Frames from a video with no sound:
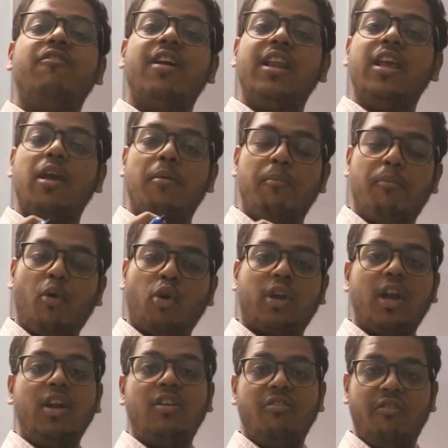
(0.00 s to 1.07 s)
very
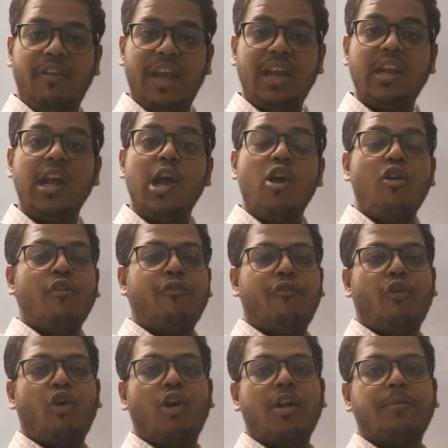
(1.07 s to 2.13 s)
important vein
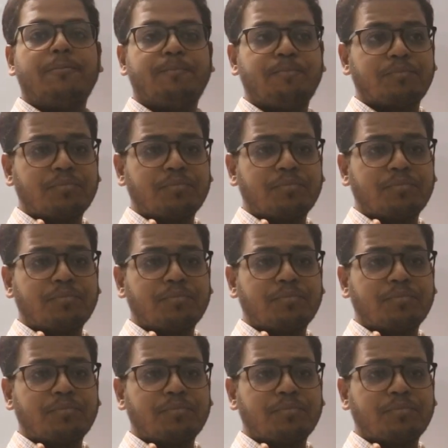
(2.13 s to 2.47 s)
for